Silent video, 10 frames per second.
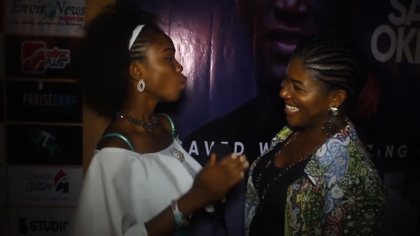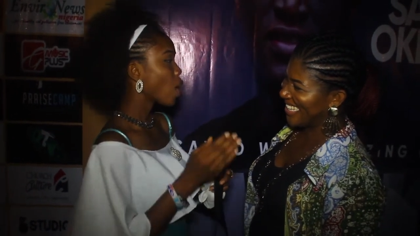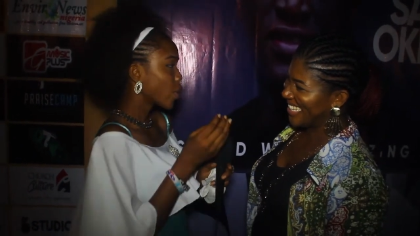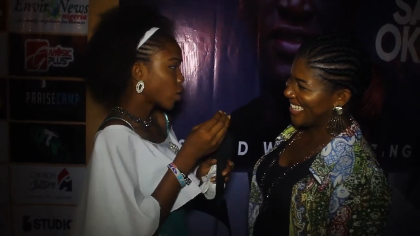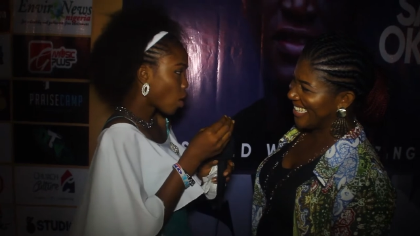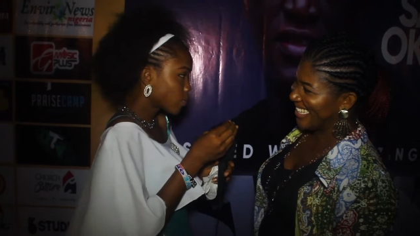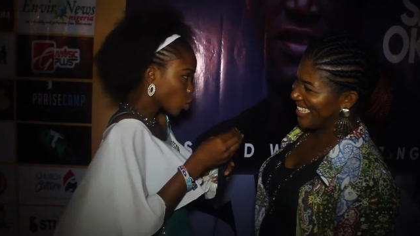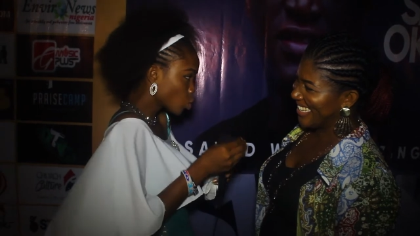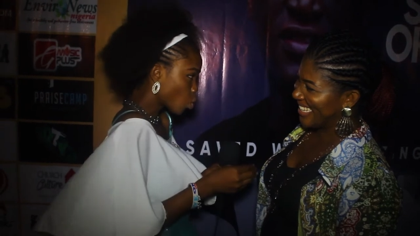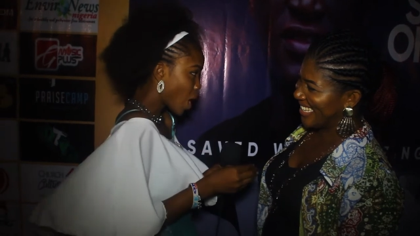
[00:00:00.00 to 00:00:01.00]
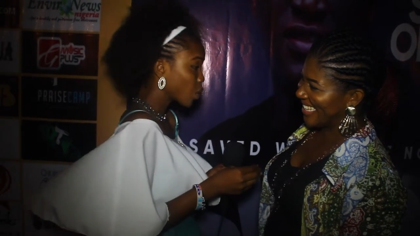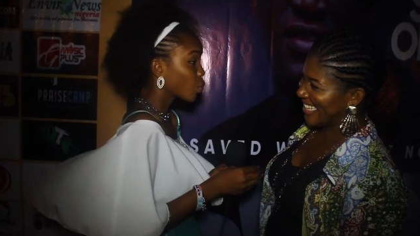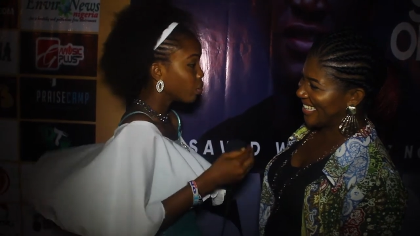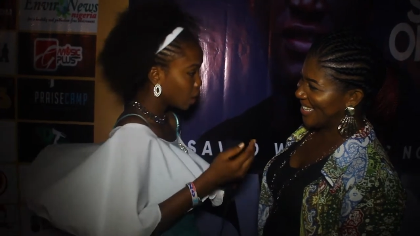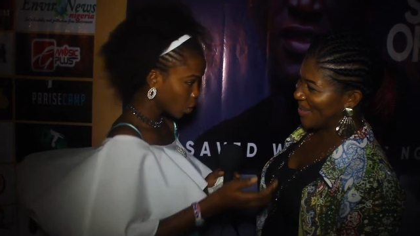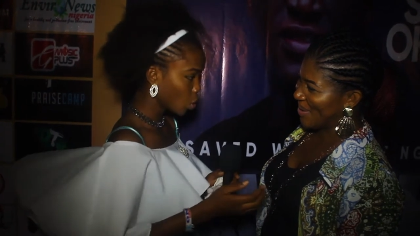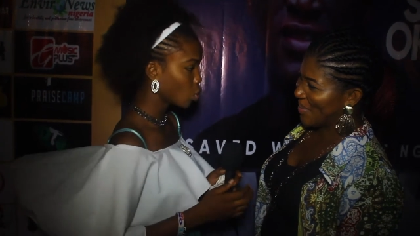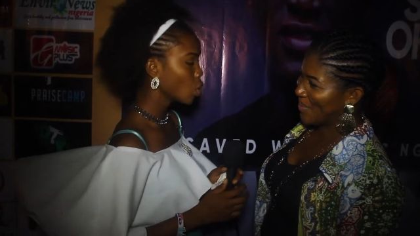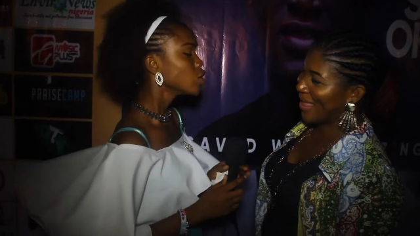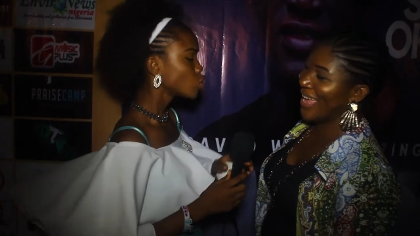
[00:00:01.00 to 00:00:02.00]
Speaker 1: When we come to SWAG, we know.
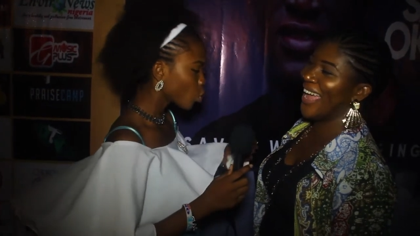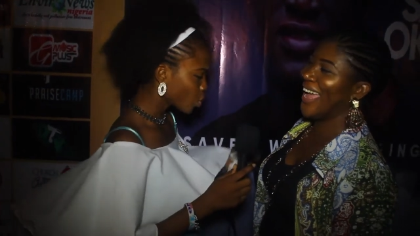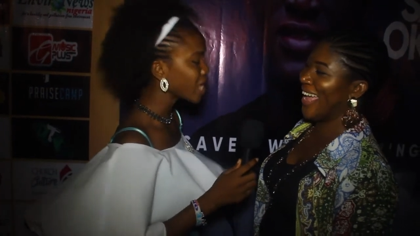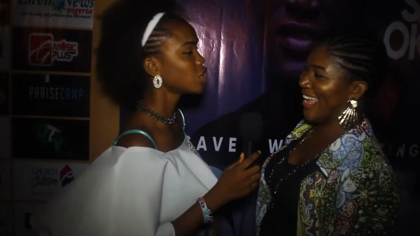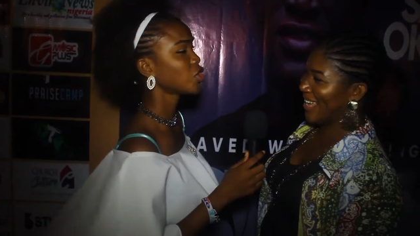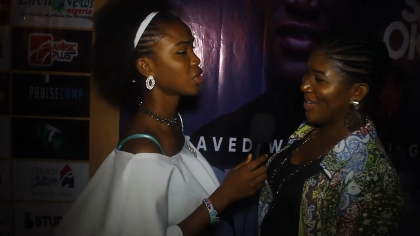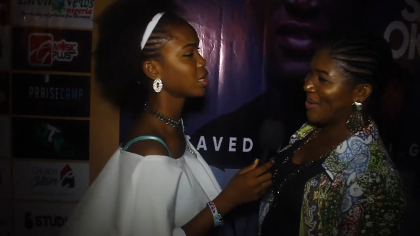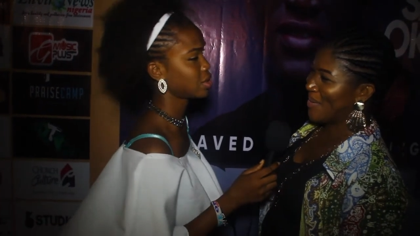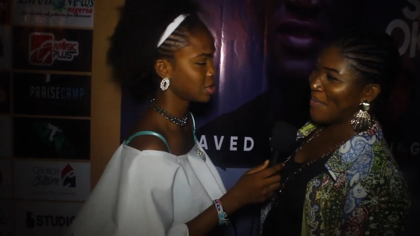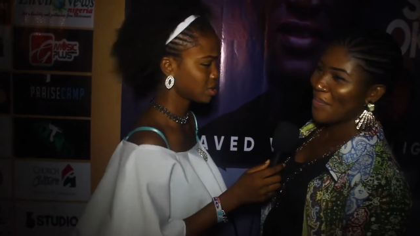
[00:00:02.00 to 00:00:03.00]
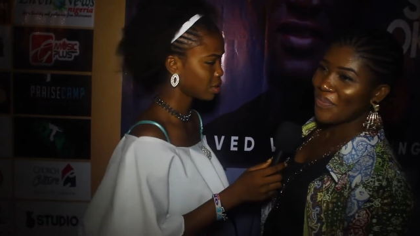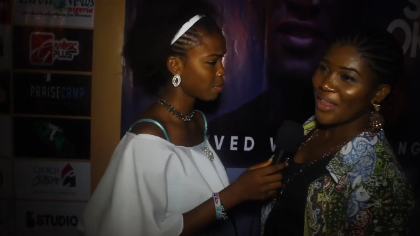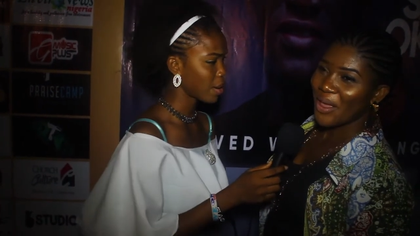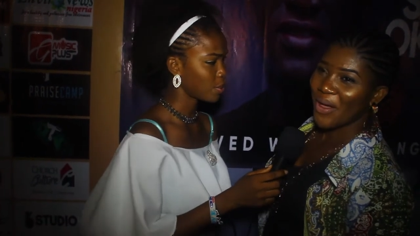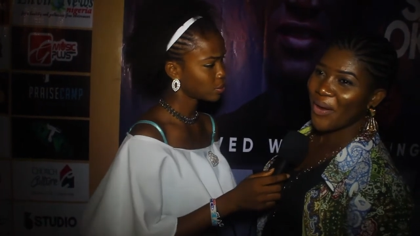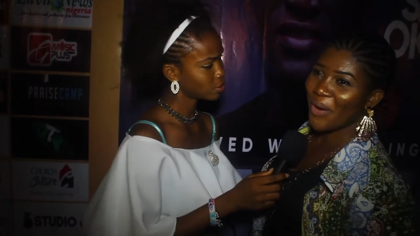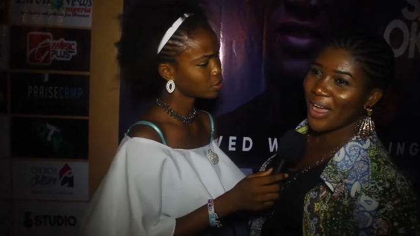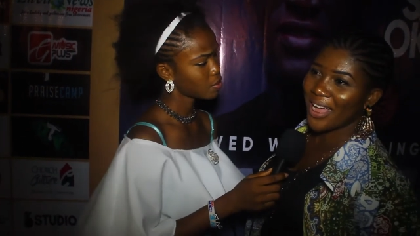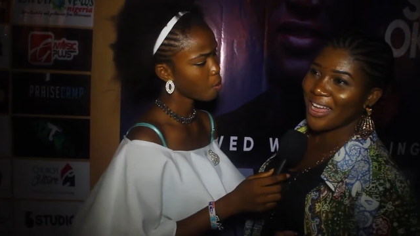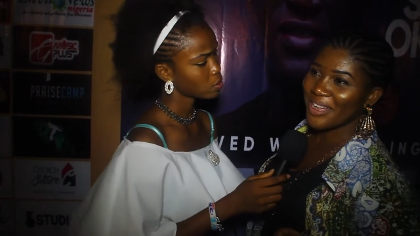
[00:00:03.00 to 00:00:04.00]
So where do you think it is in the Bible?
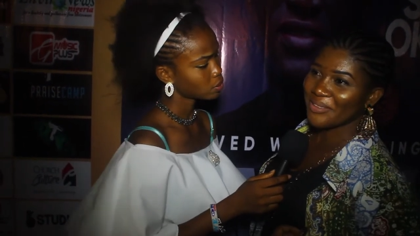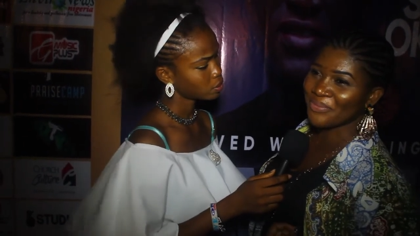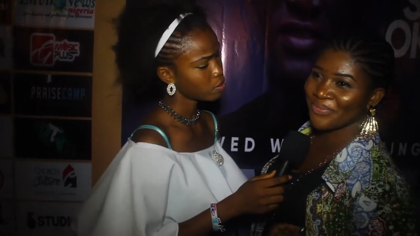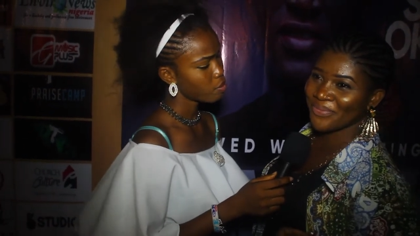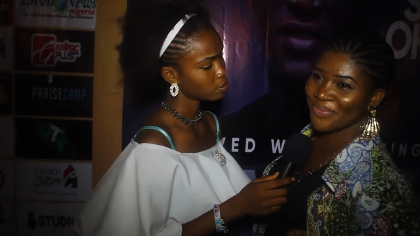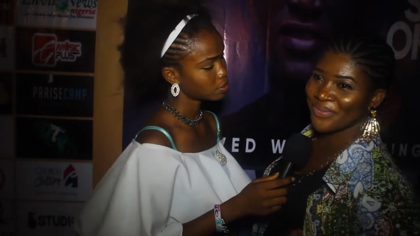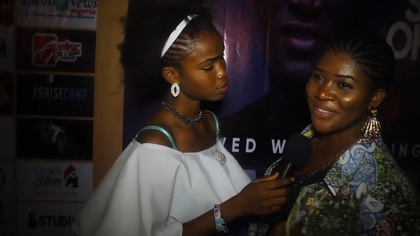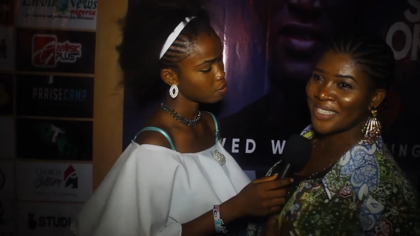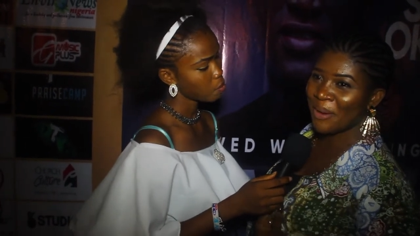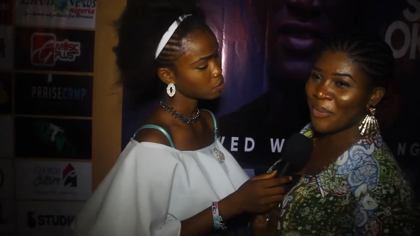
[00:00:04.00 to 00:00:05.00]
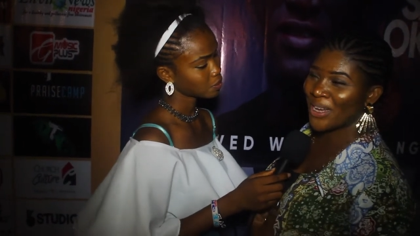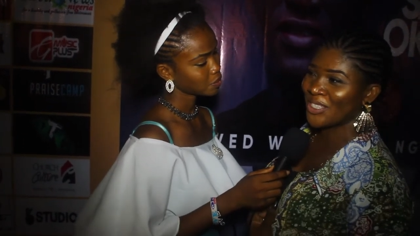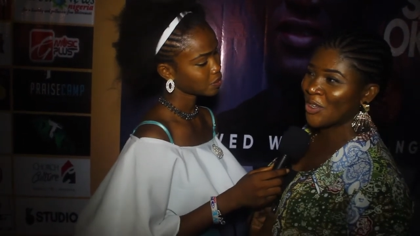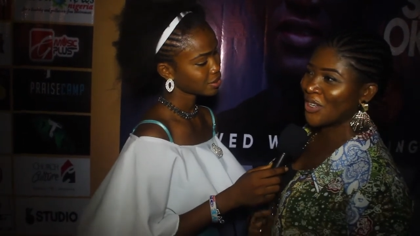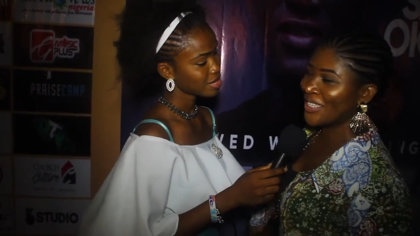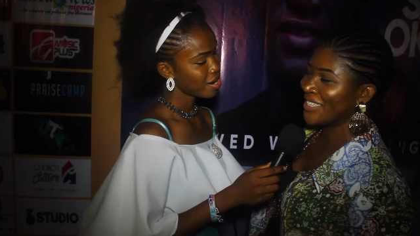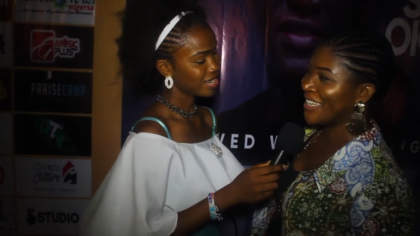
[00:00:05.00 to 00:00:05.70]
Speaker 2: Jump question.